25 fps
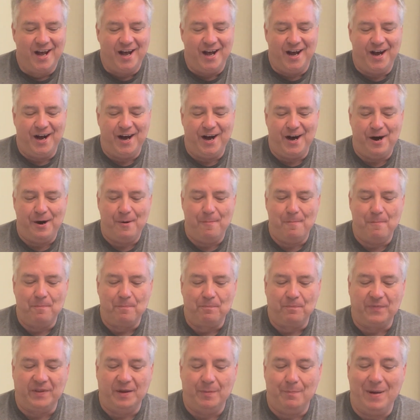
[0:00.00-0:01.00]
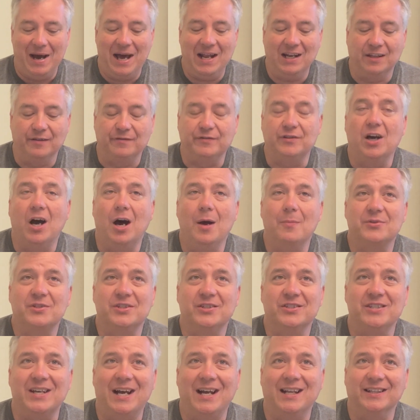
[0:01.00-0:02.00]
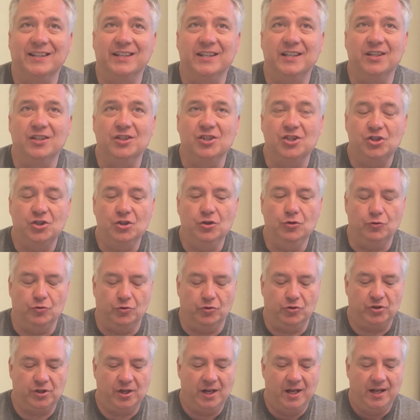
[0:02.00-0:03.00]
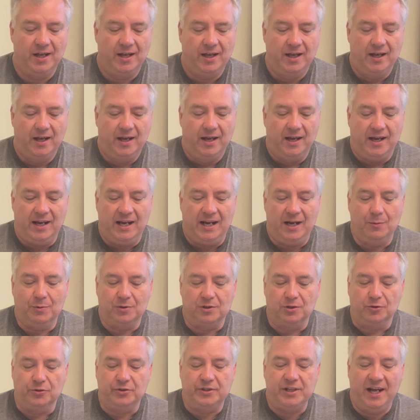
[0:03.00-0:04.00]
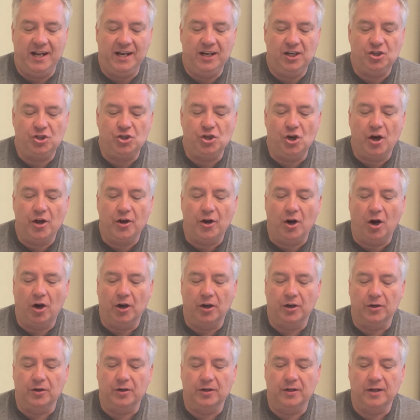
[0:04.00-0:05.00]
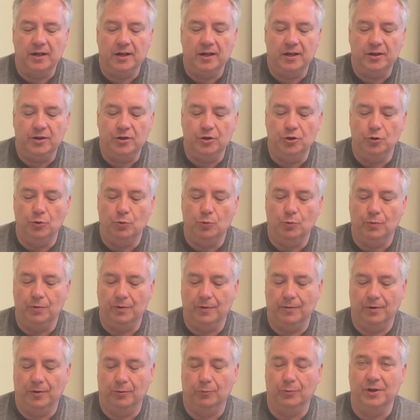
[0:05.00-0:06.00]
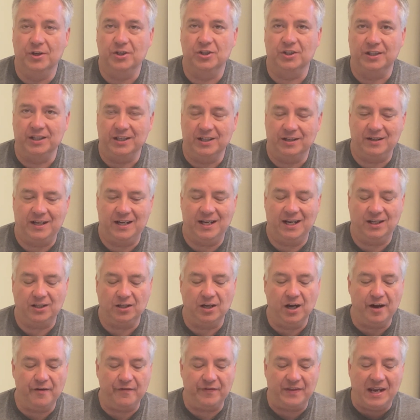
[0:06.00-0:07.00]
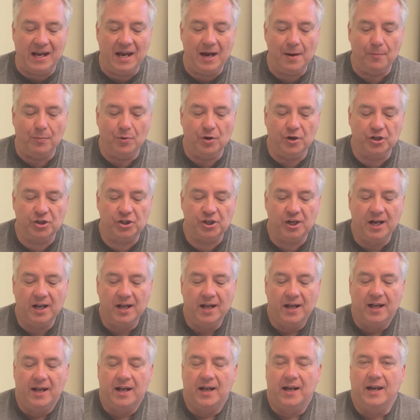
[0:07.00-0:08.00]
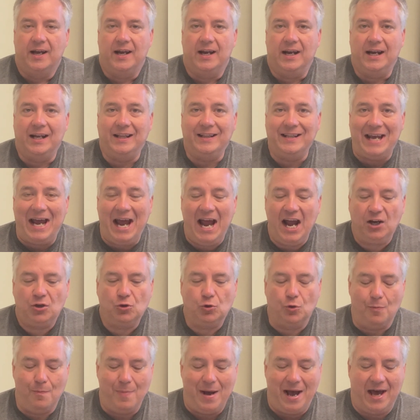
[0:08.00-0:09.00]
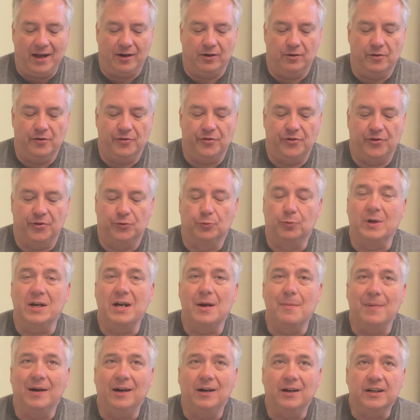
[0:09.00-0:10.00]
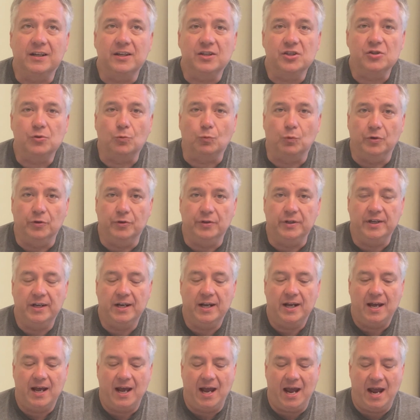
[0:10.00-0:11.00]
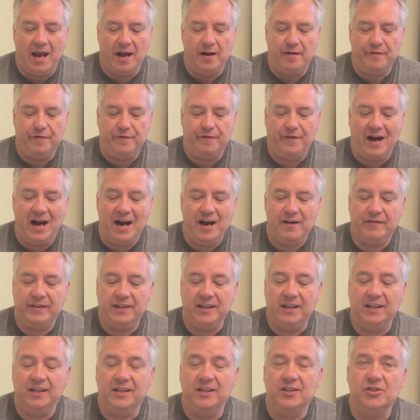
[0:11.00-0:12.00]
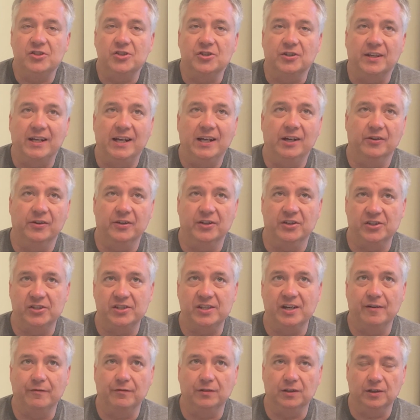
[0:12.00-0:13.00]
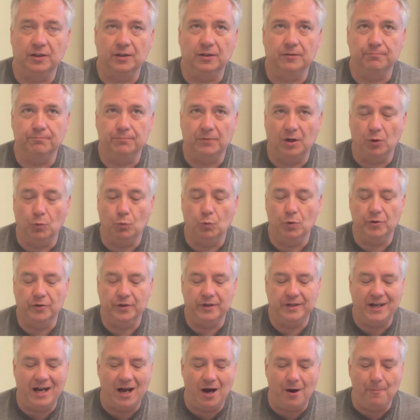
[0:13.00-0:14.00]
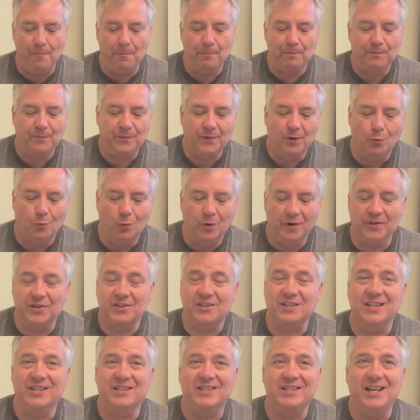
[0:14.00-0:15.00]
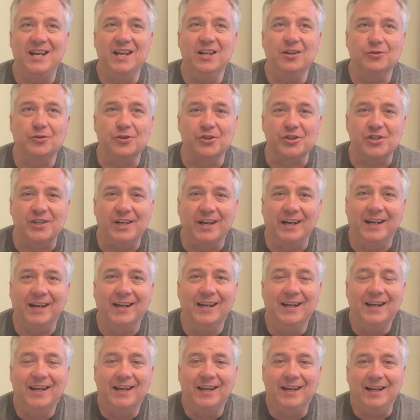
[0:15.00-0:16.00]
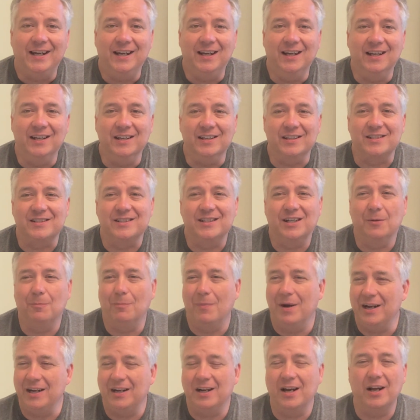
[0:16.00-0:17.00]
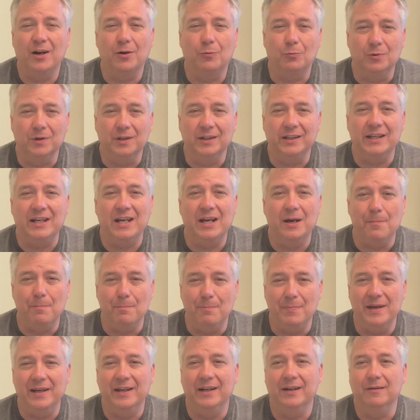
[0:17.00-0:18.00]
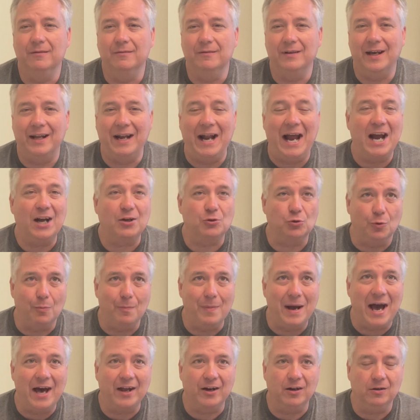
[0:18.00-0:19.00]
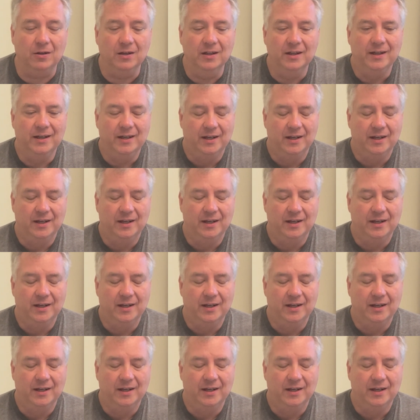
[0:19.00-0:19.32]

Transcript: The Battle of Thompson's Island ensues. It was Lieutenant John Hardin who originally kicked off the ambush. In the actual battle, 3 Americans are wounded, and 5 of the Indians are killed, and several are wounded. Now, where this gets interesting is there might not really have been an actual battle.